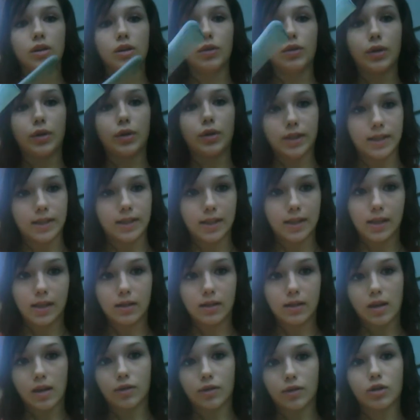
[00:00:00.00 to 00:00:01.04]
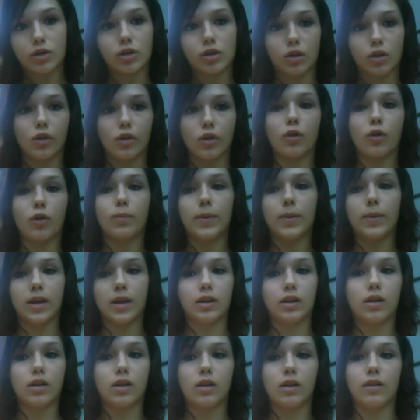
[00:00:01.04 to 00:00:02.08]
you can see that there's a little
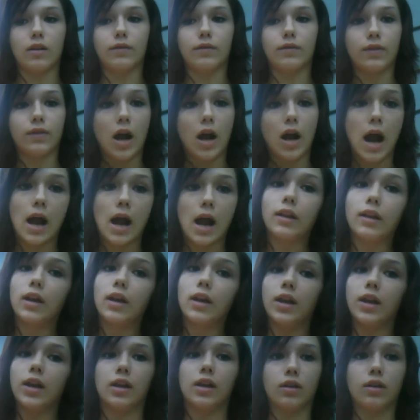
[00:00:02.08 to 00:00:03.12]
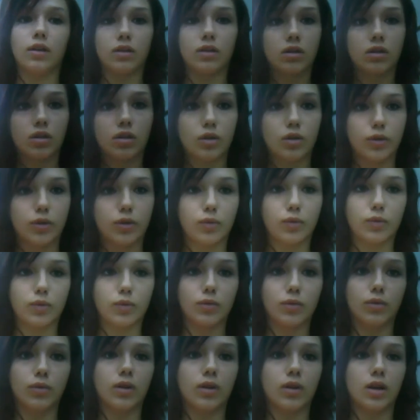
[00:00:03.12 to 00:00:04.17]
bit of highlighting
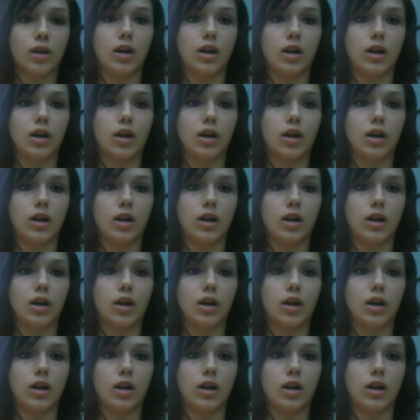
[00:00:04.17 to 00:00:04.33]
through